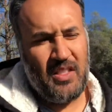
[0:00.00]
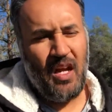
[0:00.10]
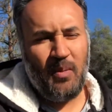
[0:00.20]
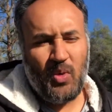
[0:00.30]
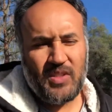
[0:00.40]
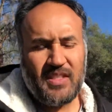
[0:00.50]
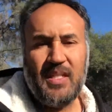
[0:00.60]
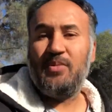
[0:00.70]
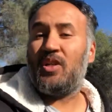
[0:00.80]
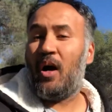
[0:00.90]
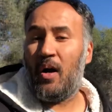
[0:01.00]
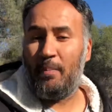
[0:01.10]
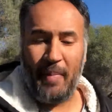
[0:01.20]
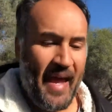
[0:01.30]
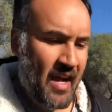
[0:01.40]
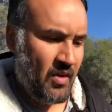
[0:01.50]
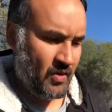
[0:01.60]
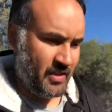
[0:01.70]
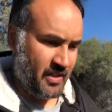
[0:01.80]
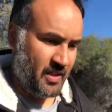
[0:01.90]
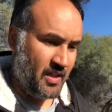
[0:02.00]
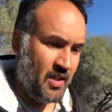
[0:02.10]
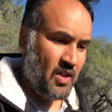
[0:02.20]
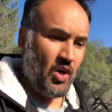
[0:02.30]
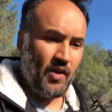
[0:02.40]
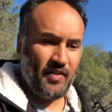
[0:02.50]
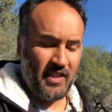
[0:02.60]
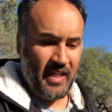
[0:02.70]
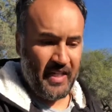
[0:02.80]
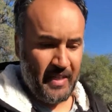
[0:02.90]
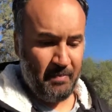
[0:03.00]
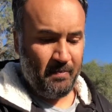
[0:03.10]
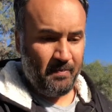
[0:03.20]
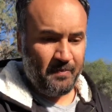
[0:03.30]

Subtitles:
almost seem to compound over time.